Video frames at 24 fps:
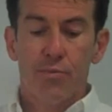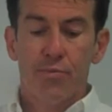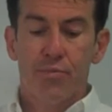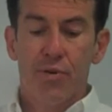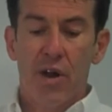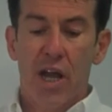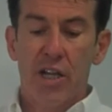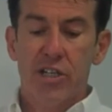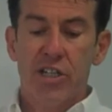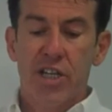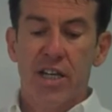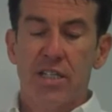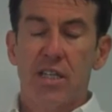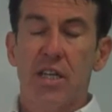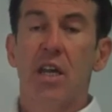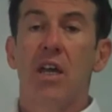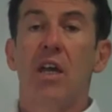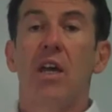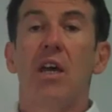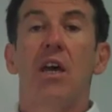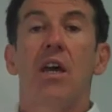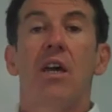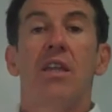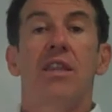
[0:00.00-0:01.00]
project.
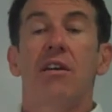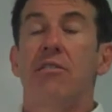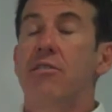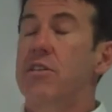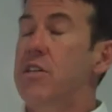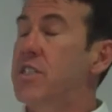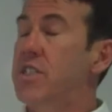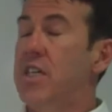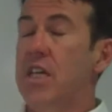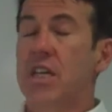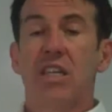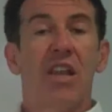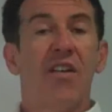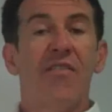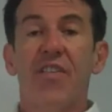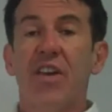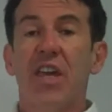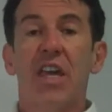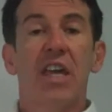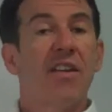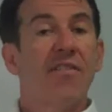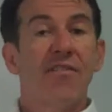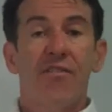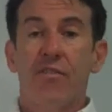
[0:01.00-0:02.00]
There is
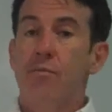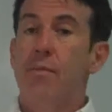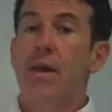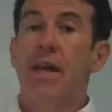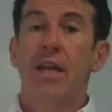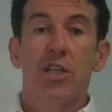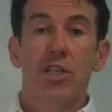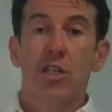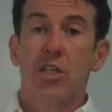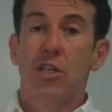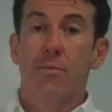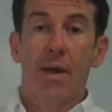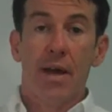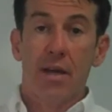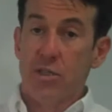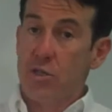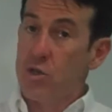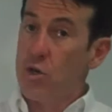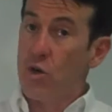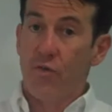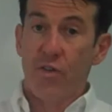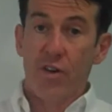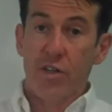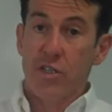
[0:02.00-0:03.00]
significant information about
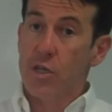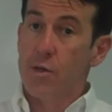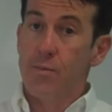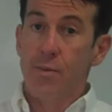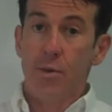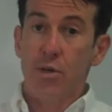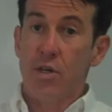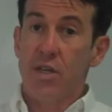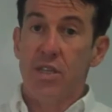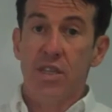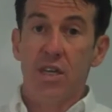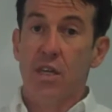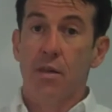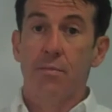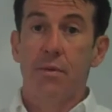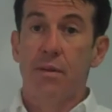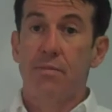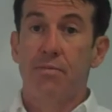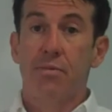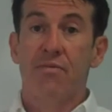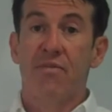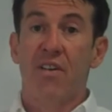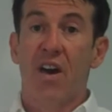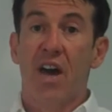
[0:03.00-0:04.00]
software stability that can
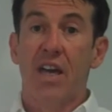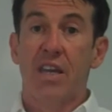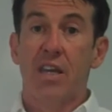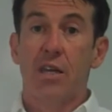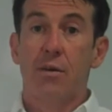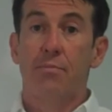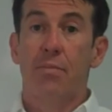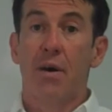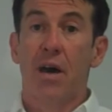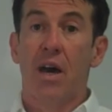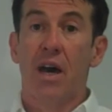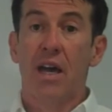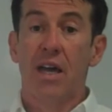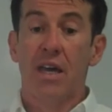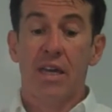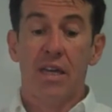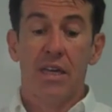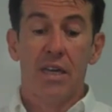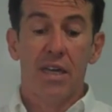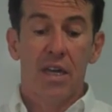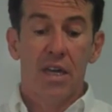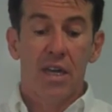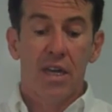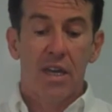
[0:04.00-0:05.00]
be provided
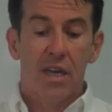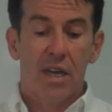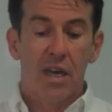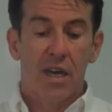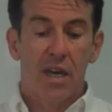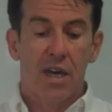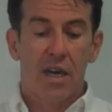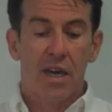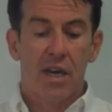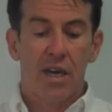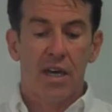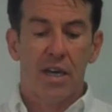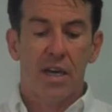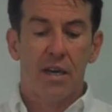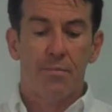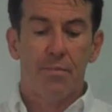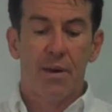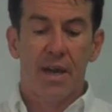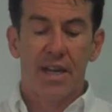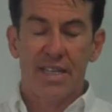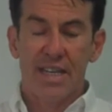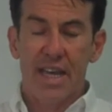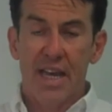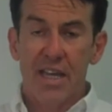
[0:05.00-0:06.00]
by
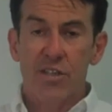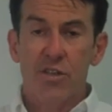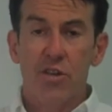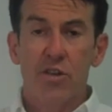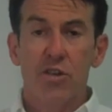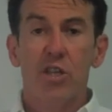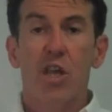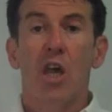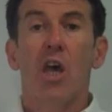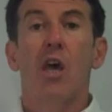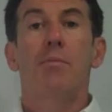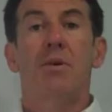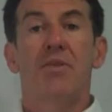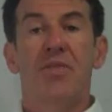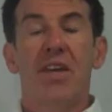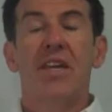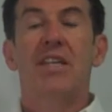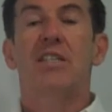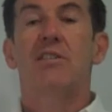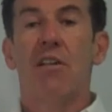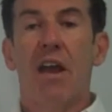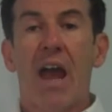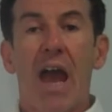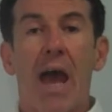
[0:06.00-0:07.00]
testers, but
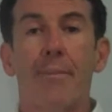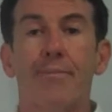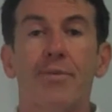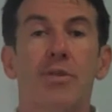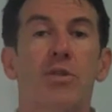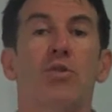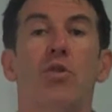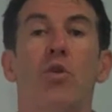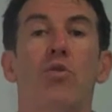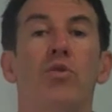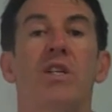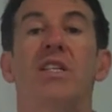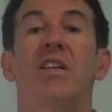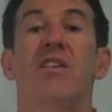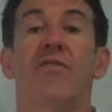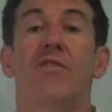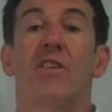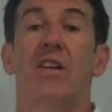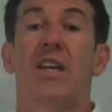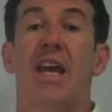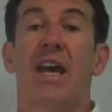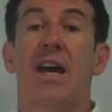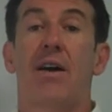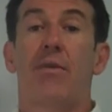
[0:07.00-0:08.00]
things are absolutely
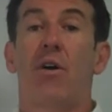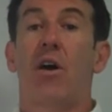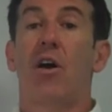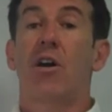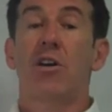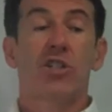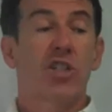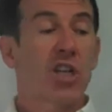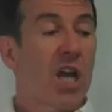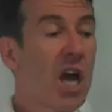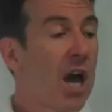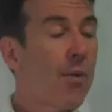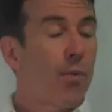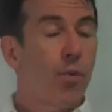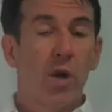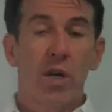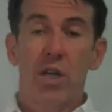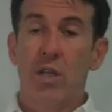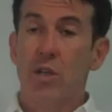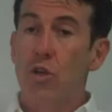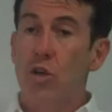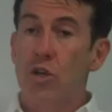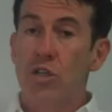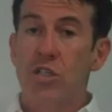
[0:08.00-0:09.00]
different now. Our job,
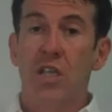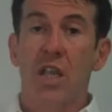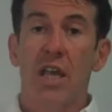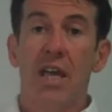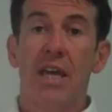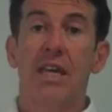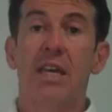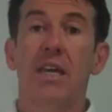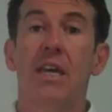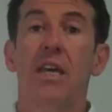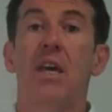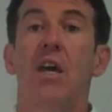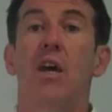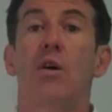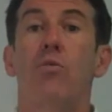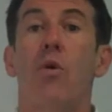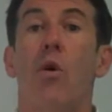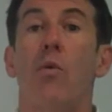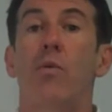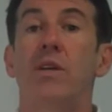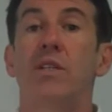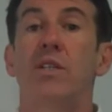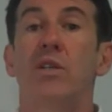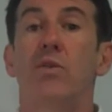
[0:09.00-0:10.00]
what it looks like,
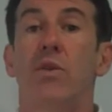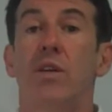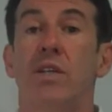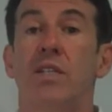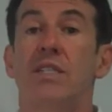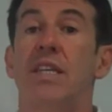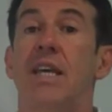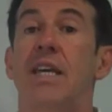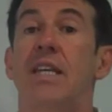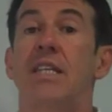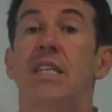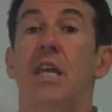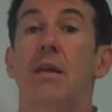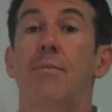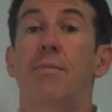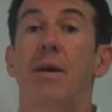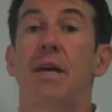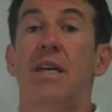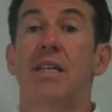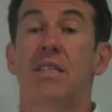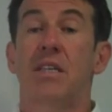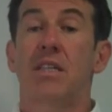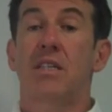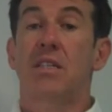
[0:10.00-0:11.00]
what we do on a day-to-day
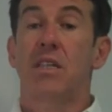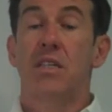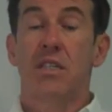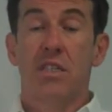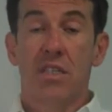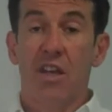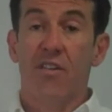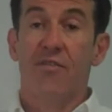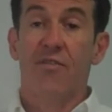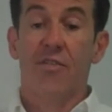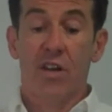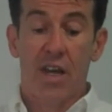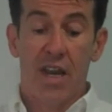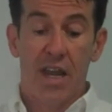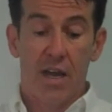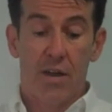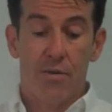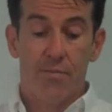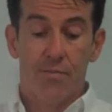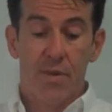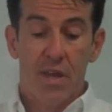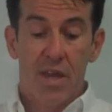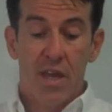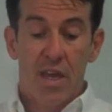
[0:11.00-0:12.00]
basis is different
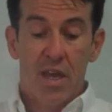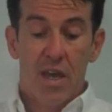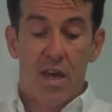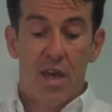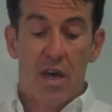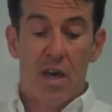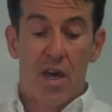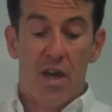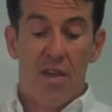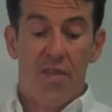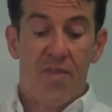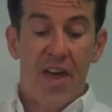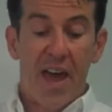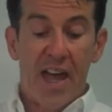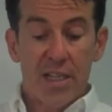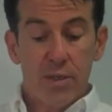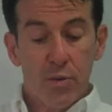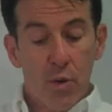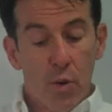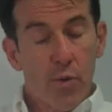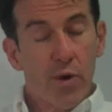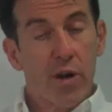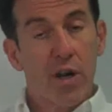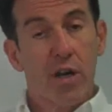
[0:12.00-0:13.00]
now.
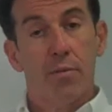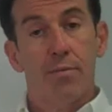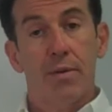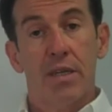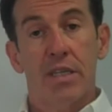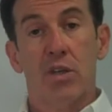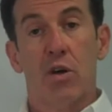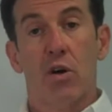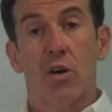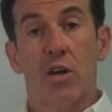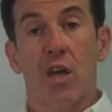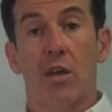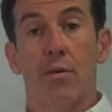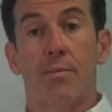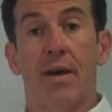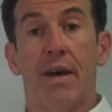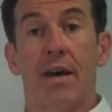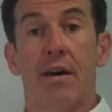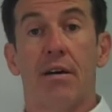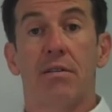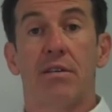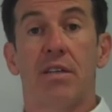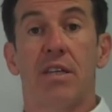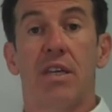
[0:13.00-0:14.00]
That's what we're going to be talking
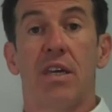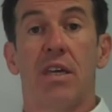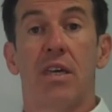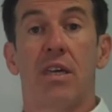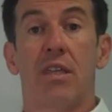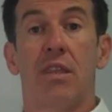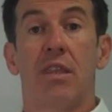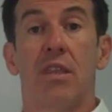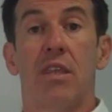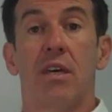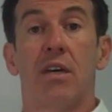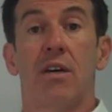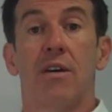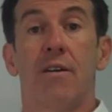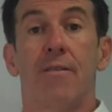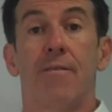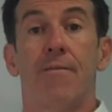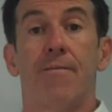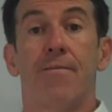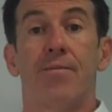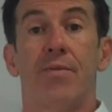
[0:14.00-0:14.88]
about in the